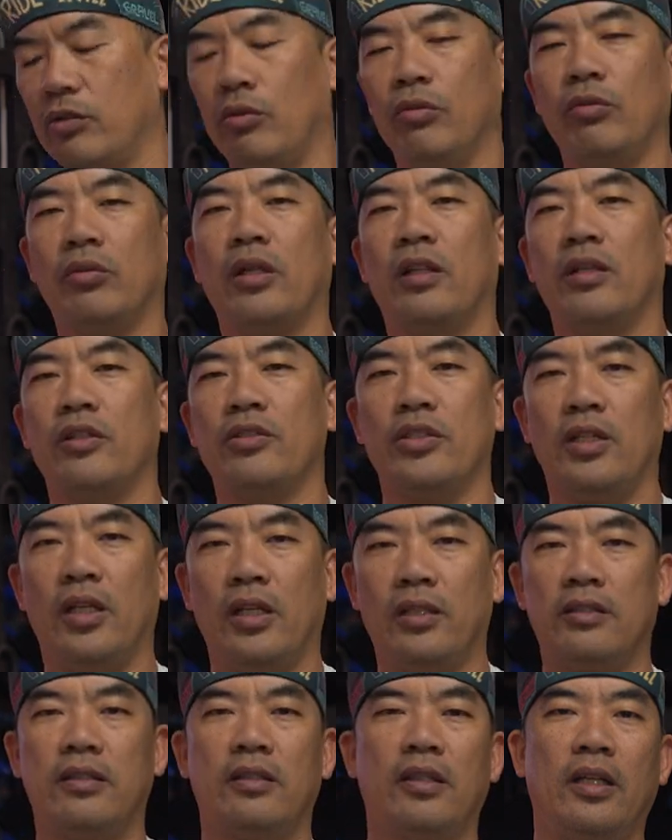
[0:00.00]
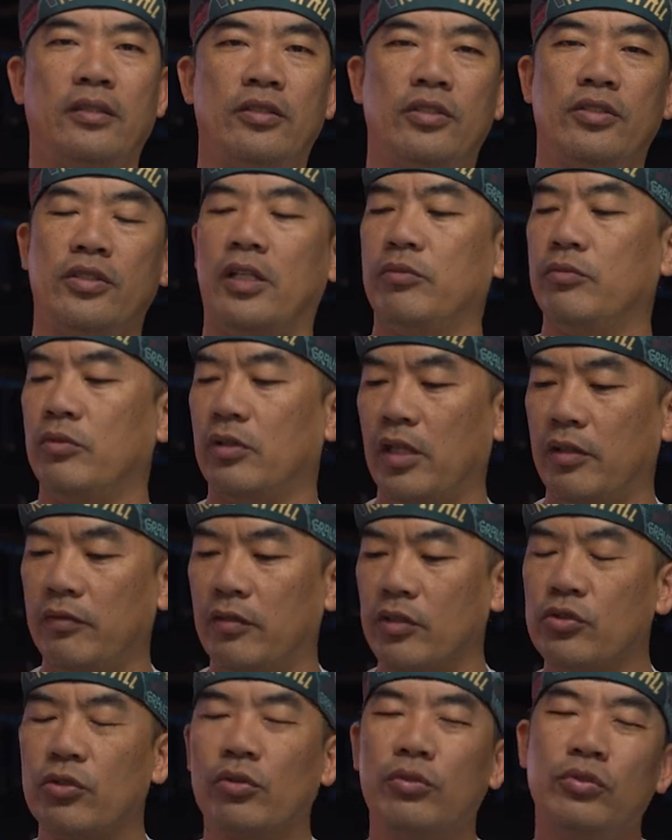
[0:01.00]
gold color chains, lighter chain,
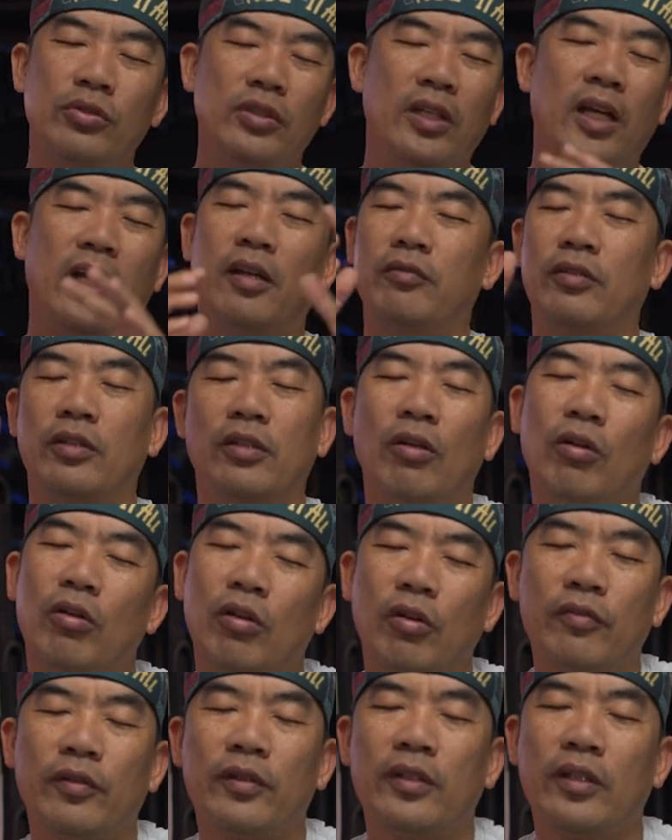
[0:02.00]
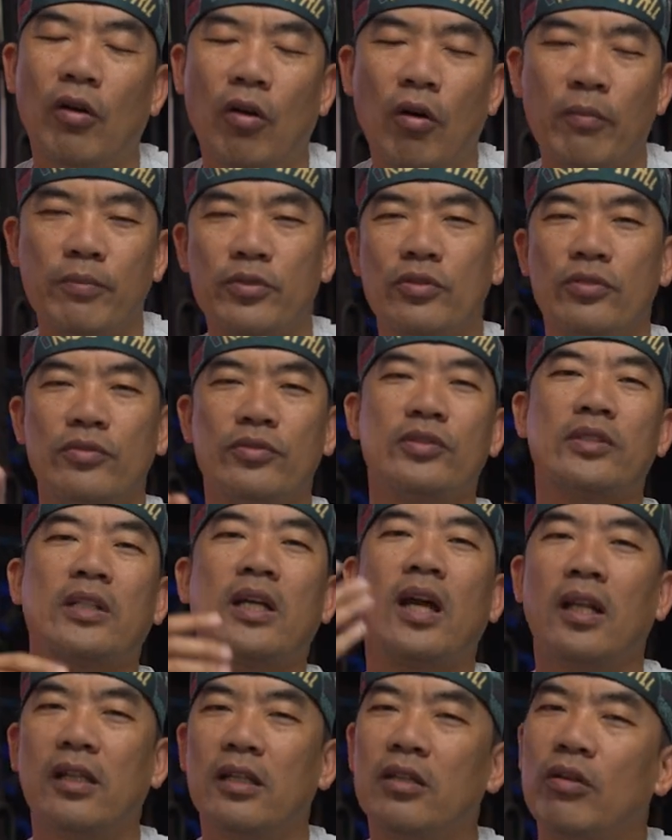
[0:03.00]
whatever. So you have a lot of options,
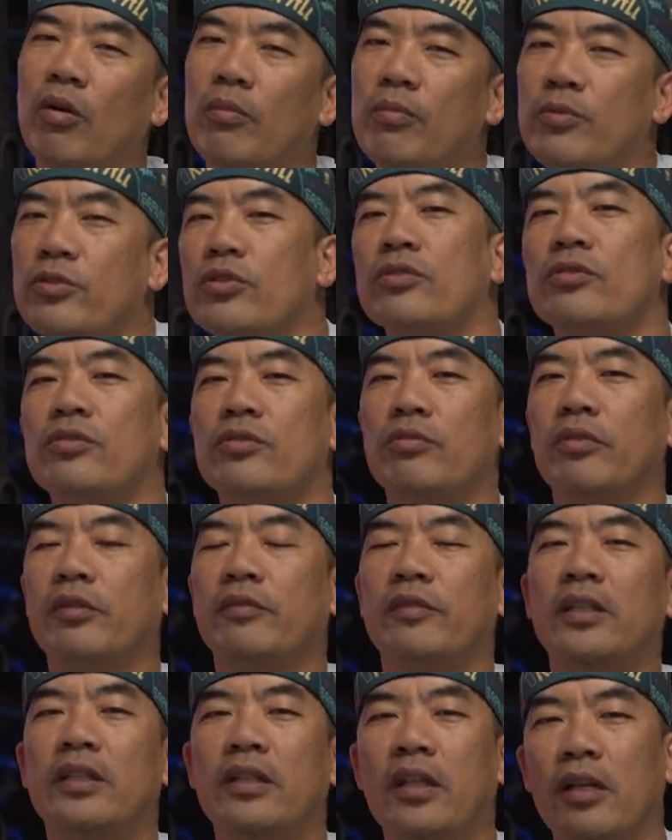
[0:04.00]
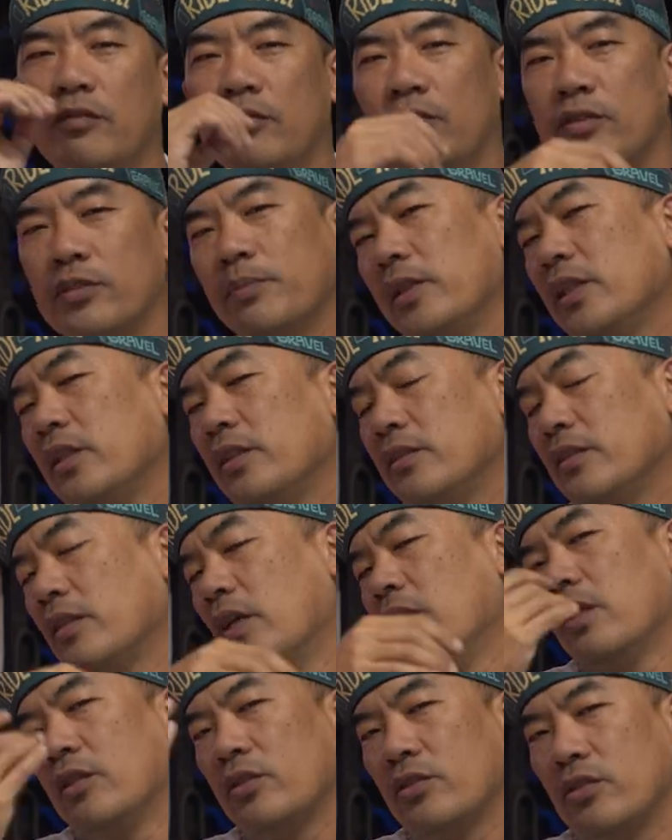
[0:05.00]
color options with the 11 speed.
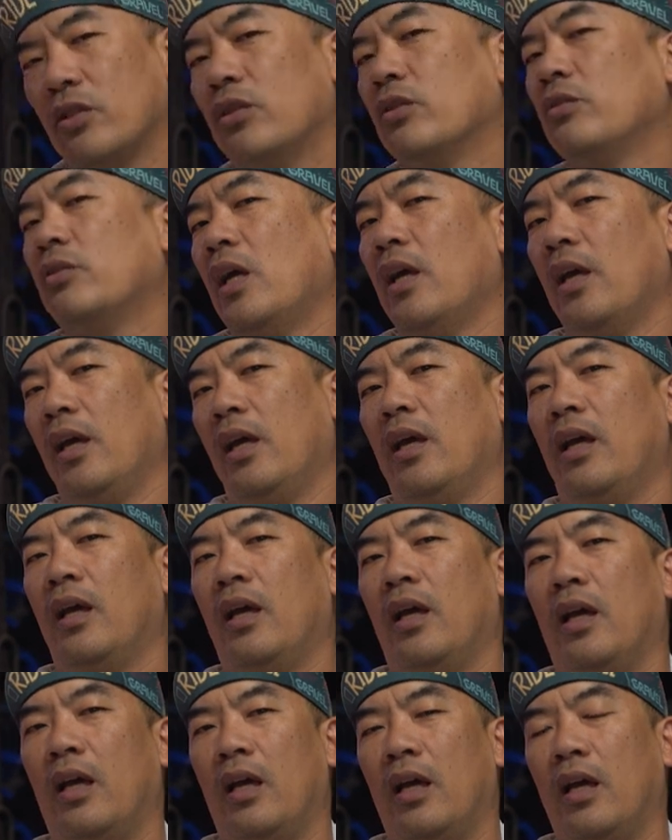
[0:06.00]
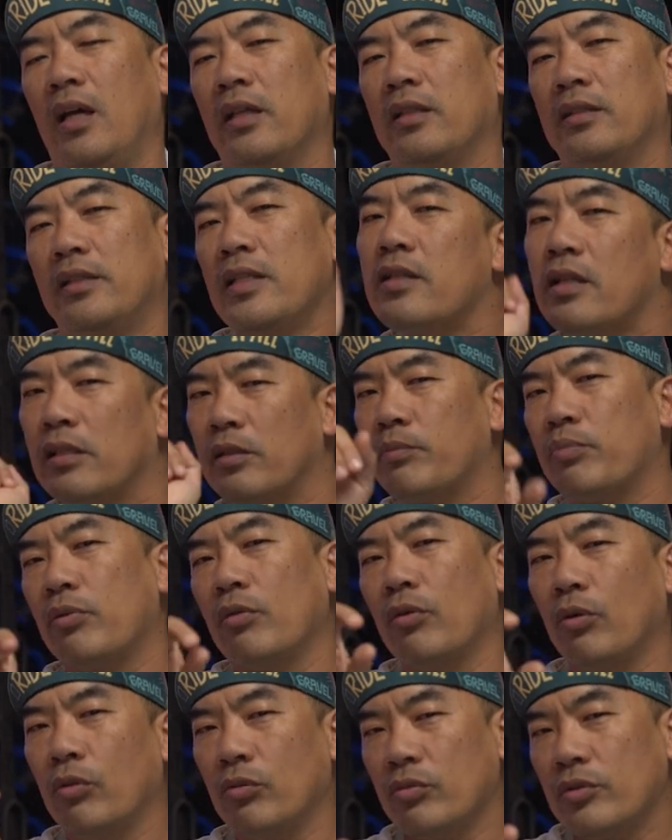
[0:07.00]
So these are the
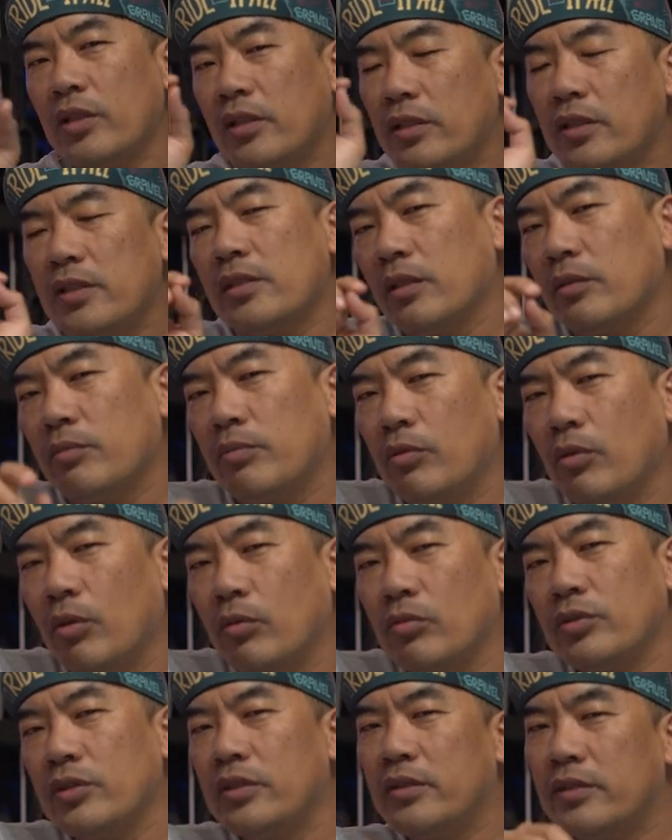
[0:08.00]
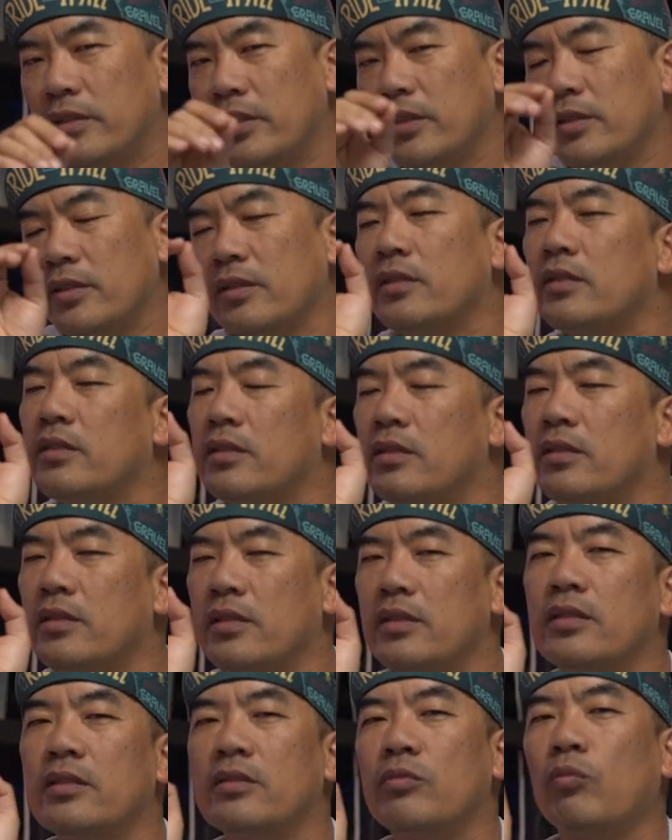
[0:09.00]
pros. These are the pros.
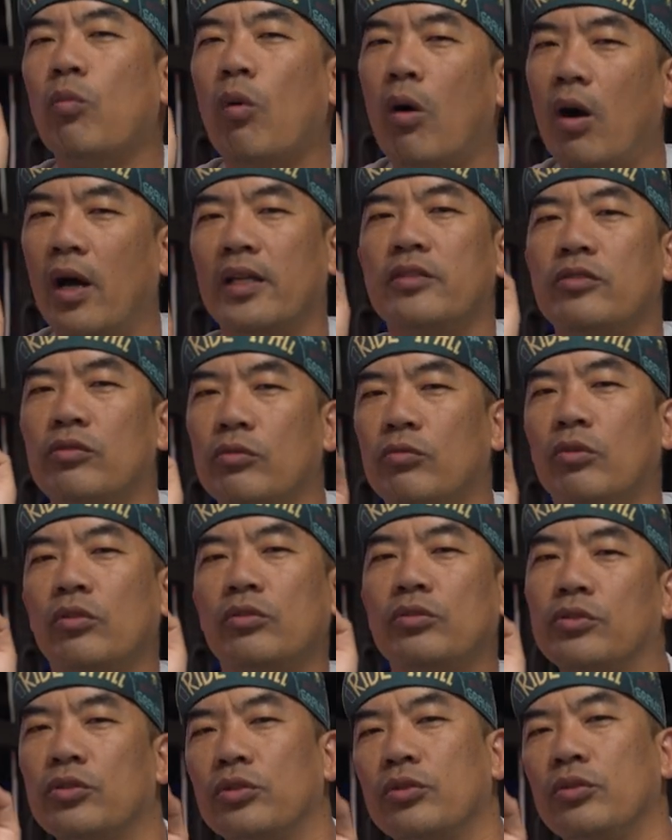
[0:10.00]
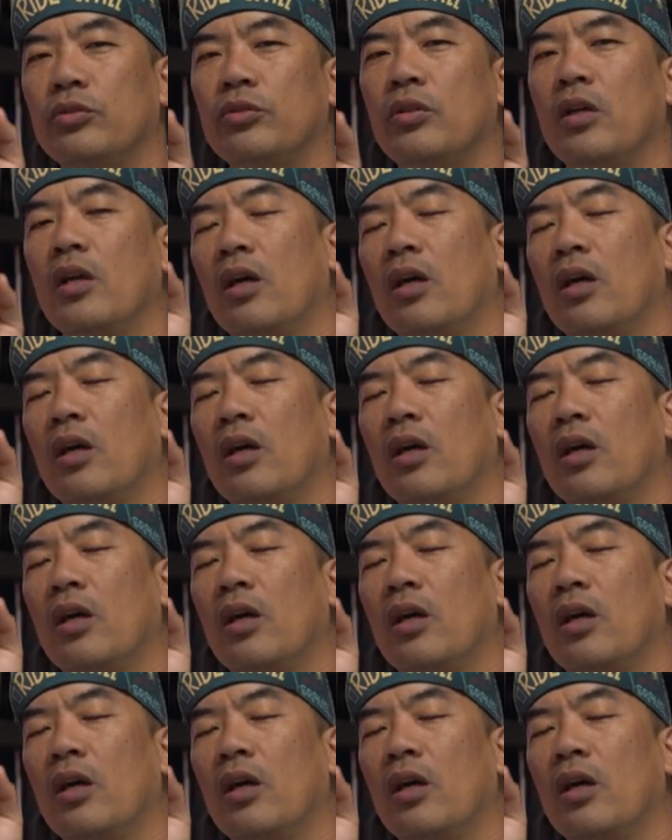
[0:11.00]
This is why you want to